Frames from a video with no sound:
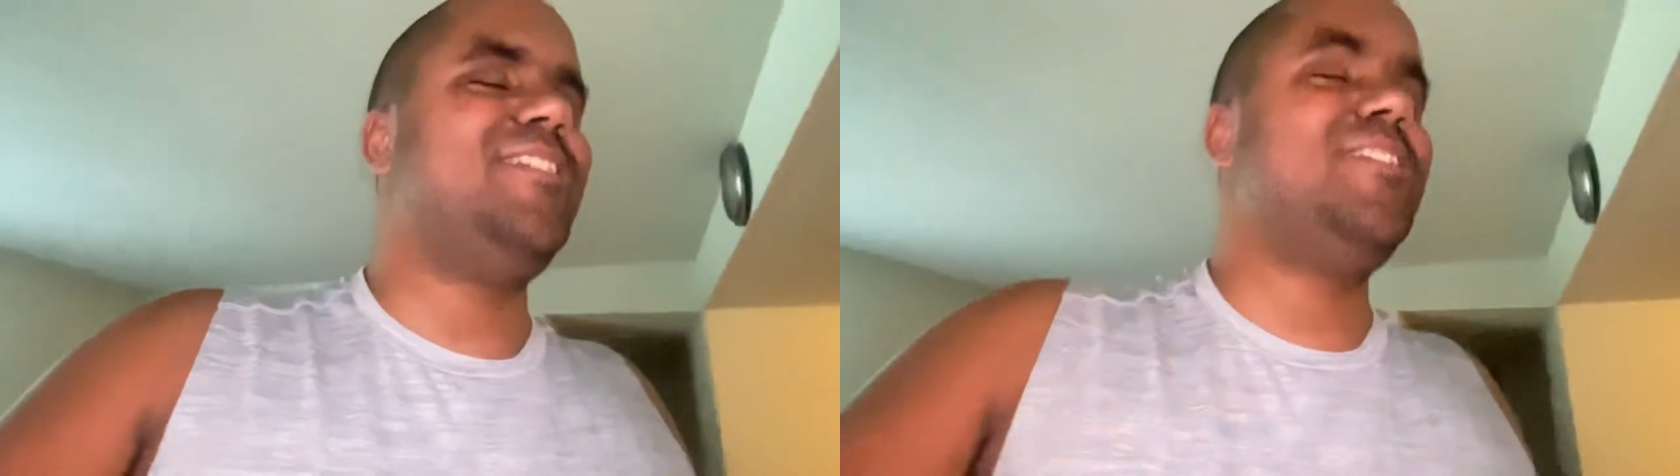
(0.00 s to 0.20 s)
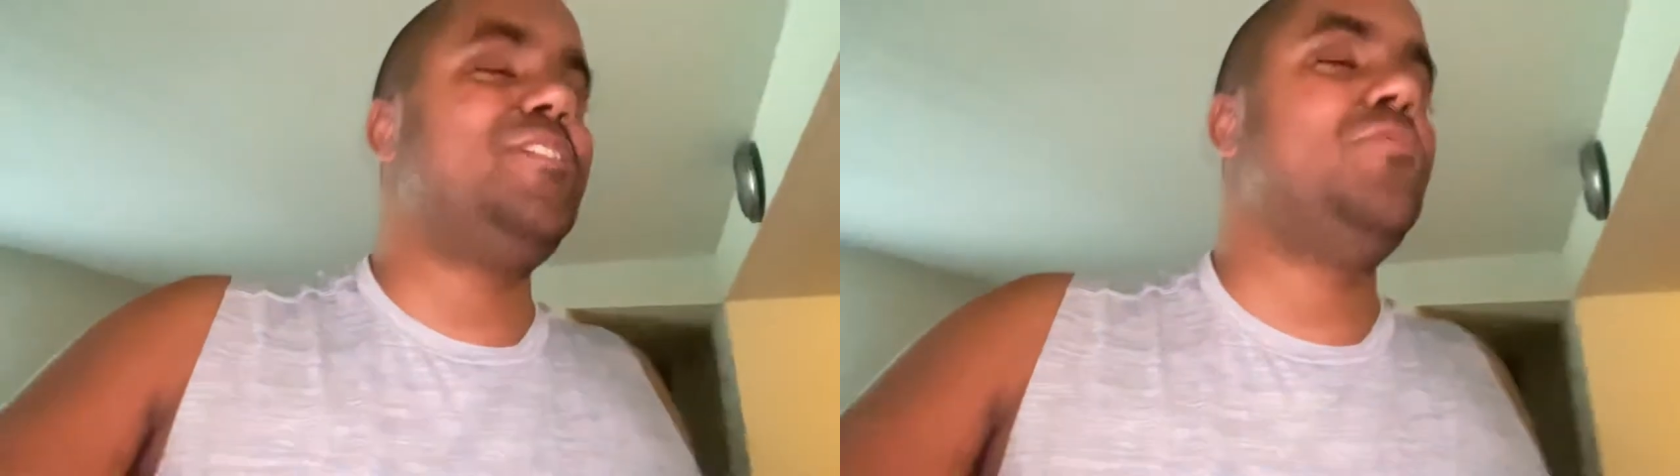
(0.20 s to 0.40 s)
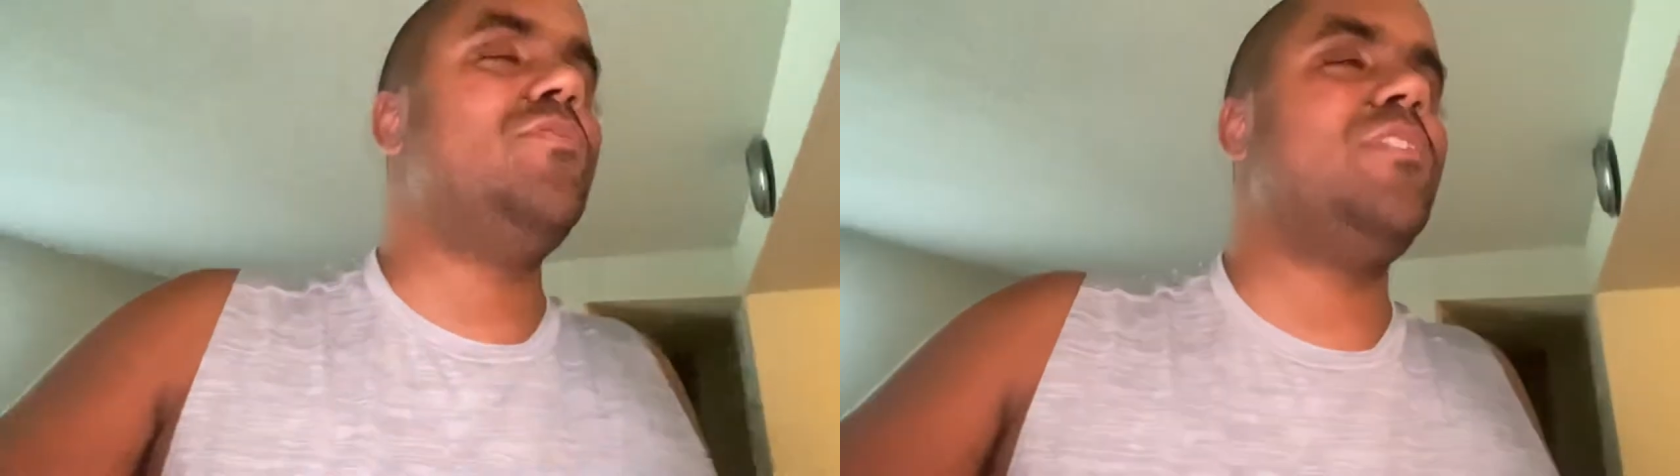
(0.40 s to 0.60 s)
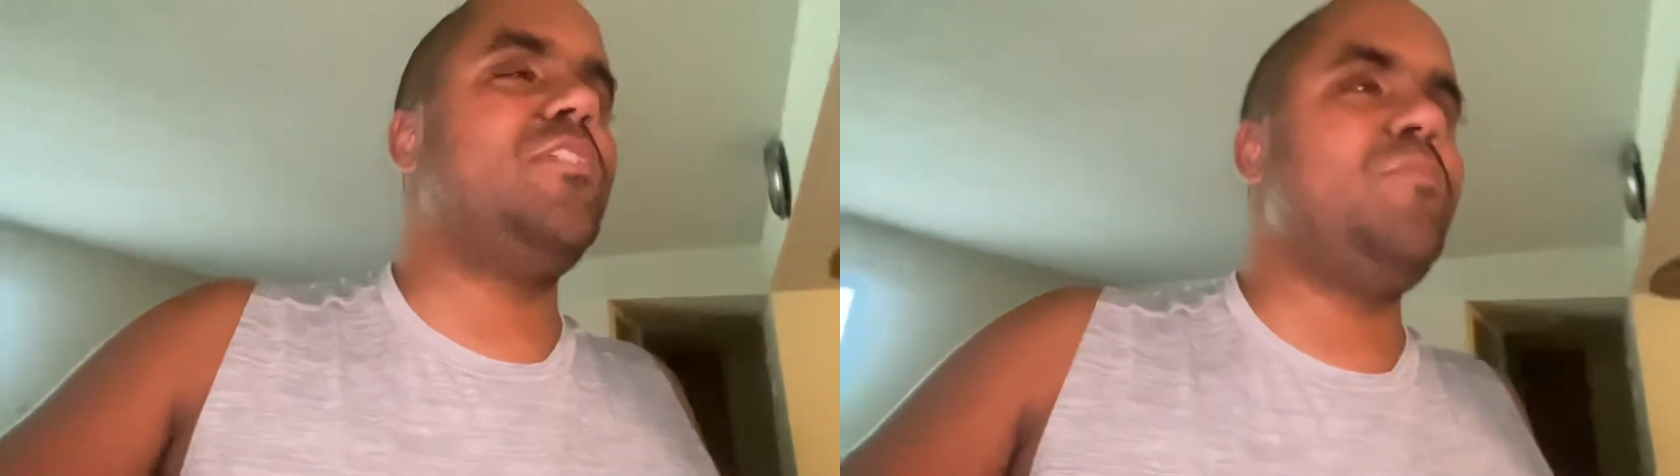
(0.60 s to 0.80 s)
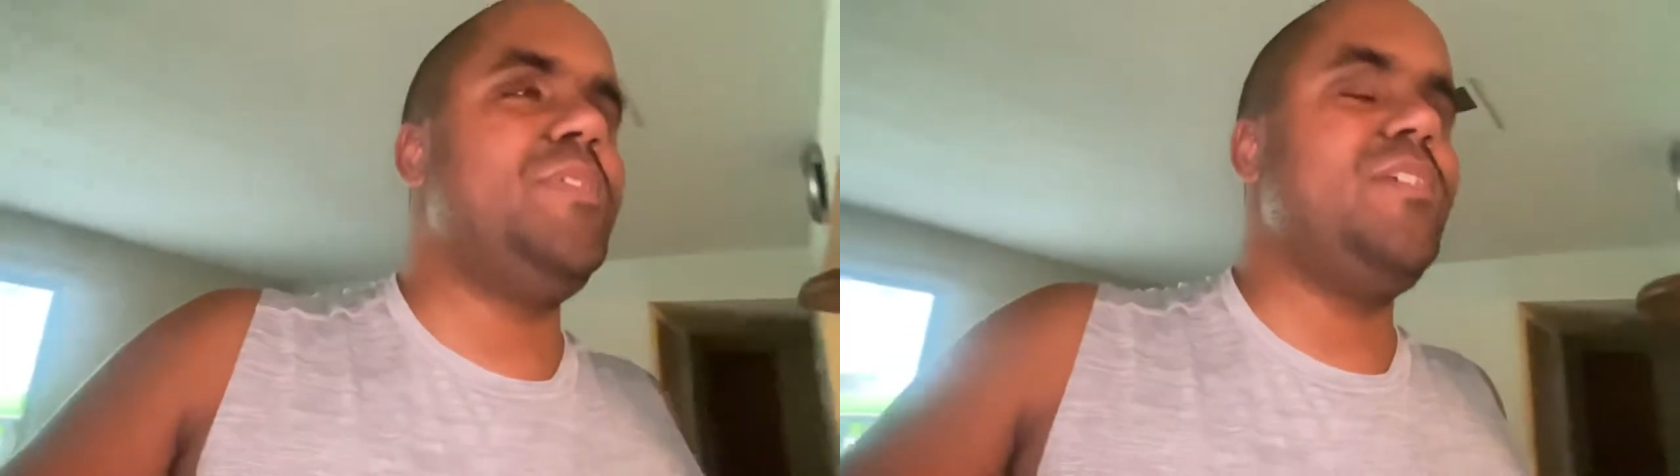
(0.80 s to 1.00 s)
do a
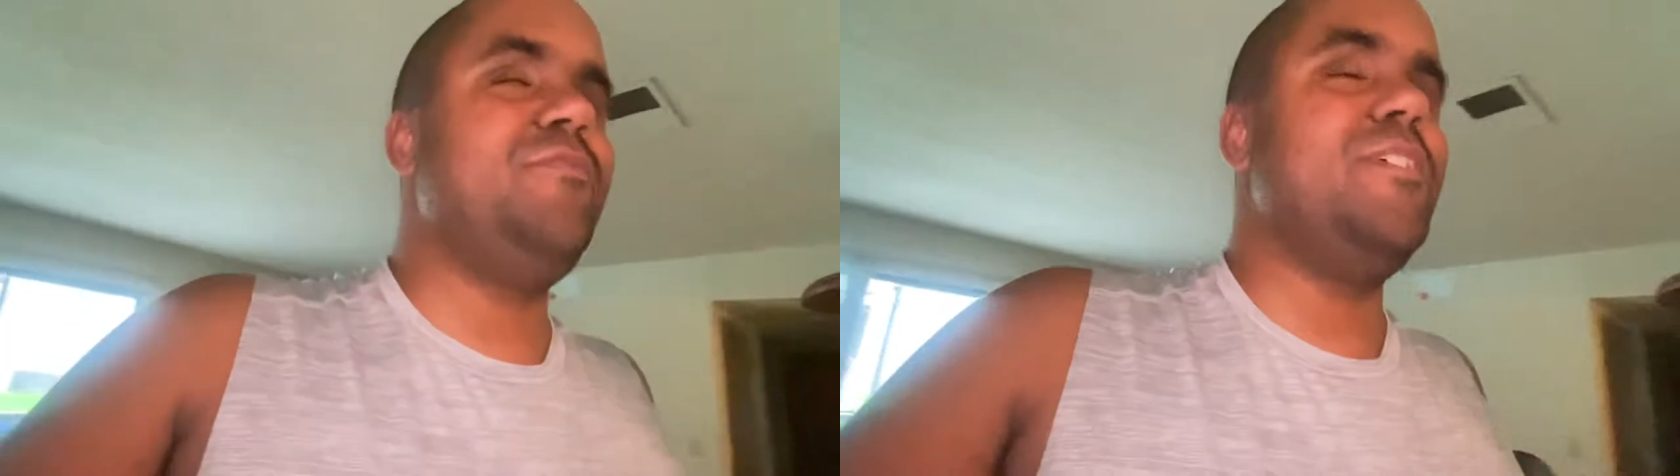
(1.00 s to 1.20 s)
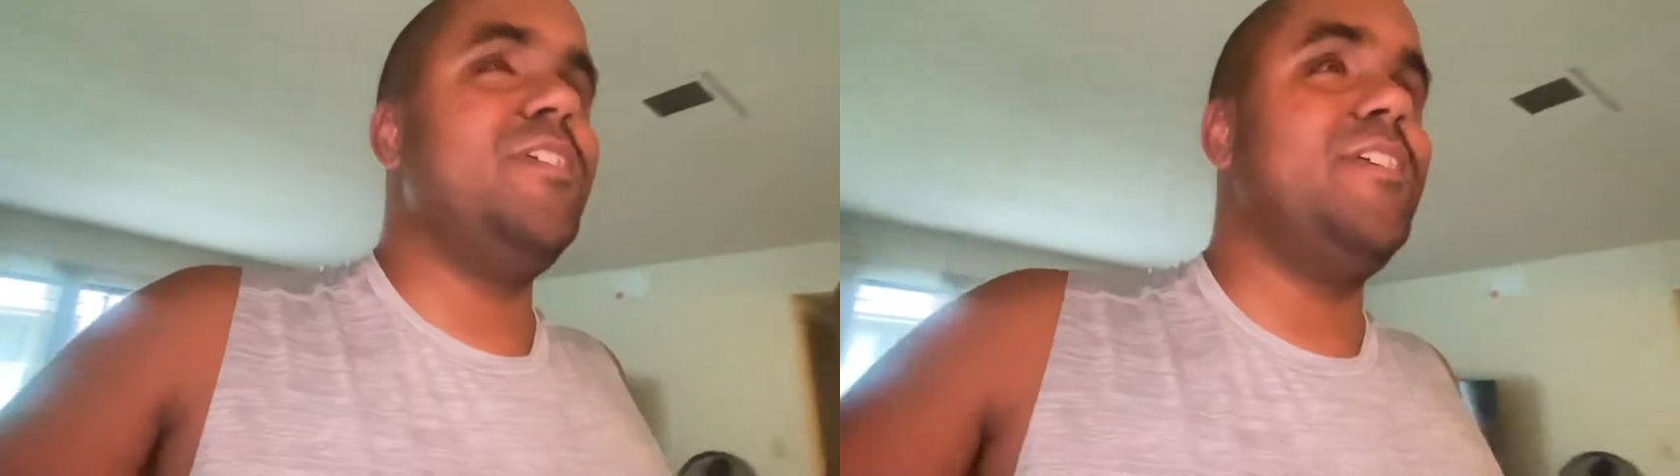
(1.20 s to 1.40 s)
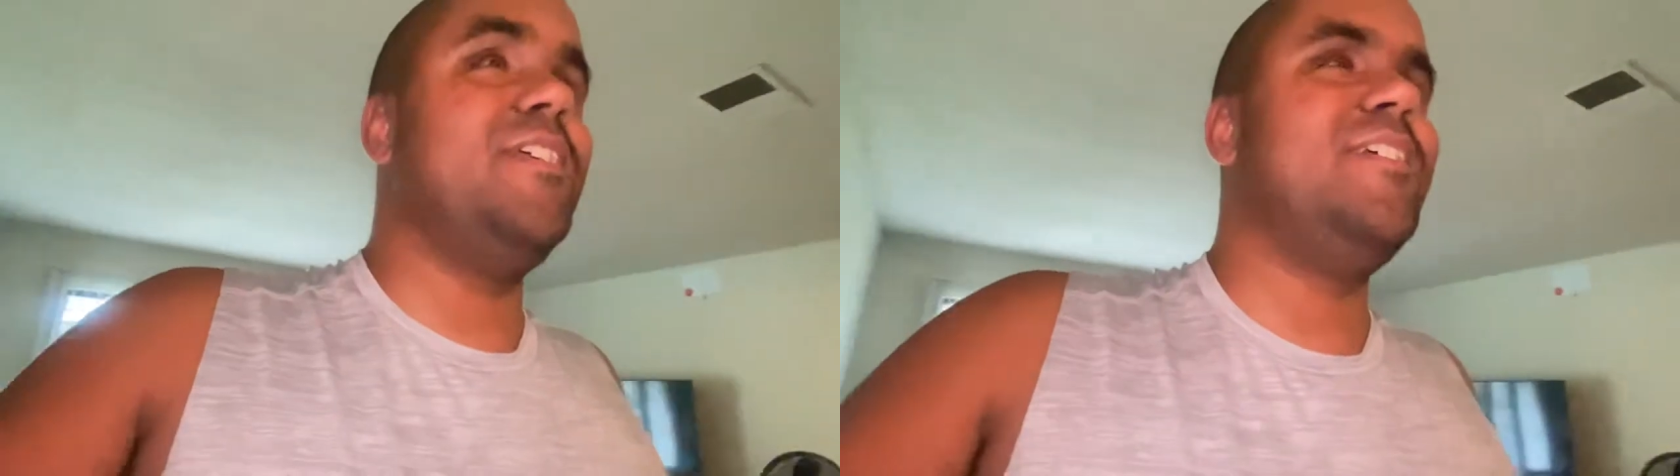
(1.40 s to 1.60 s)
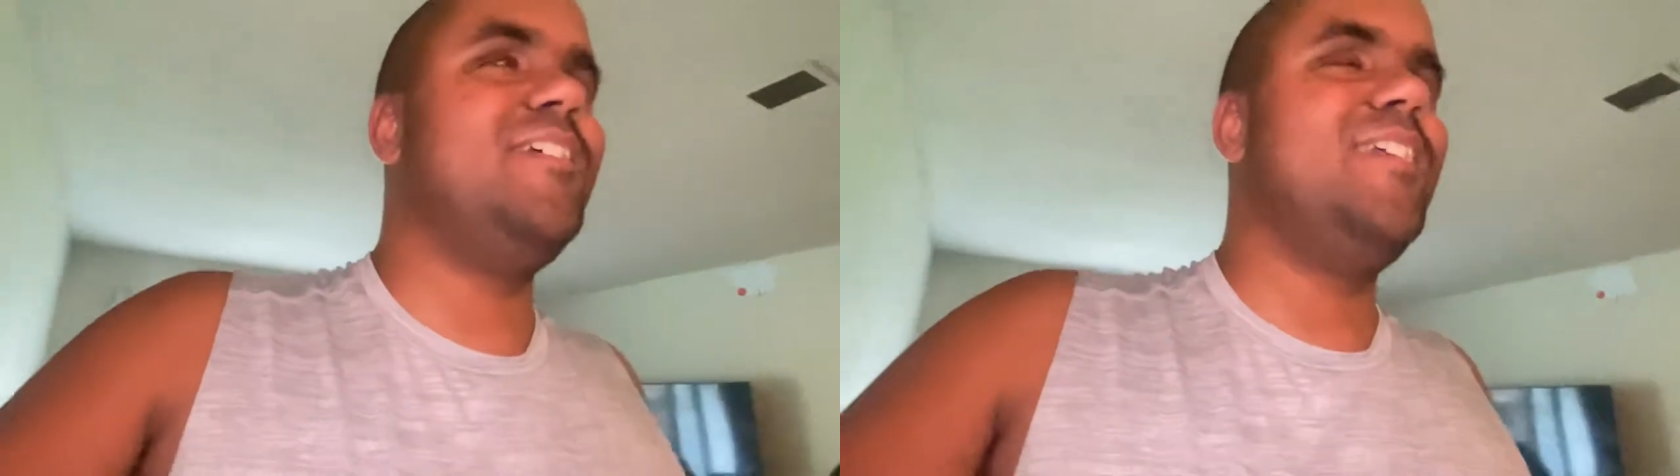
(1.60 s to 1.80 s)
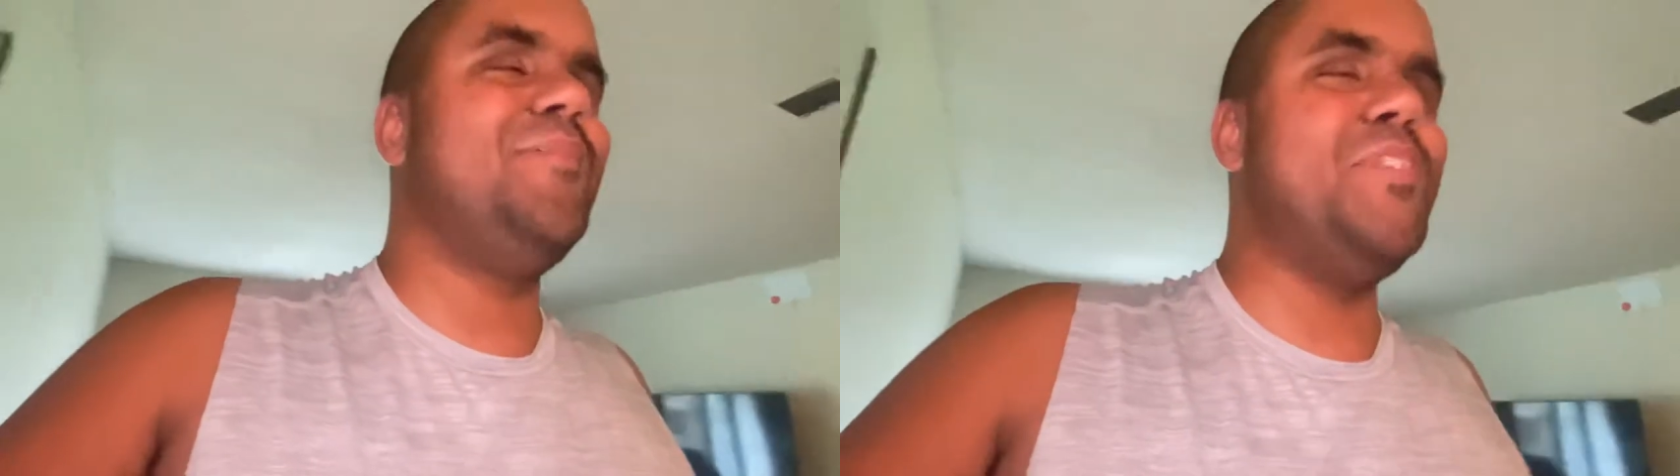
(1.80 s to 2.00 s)
little bit of
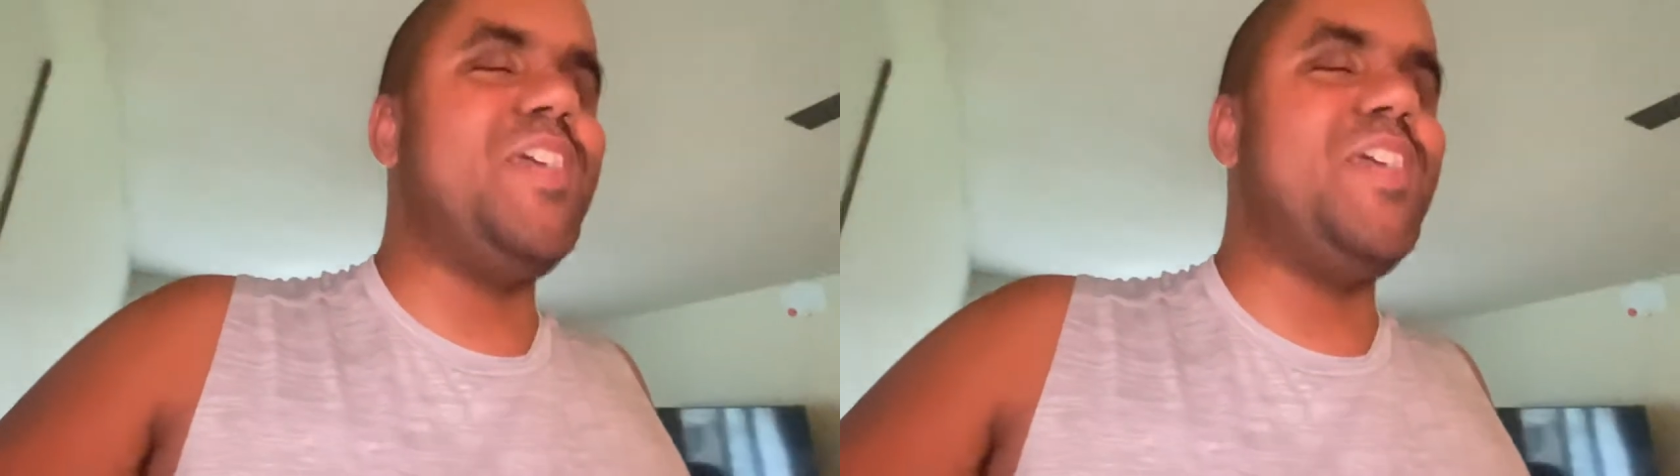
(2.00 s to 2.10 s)
an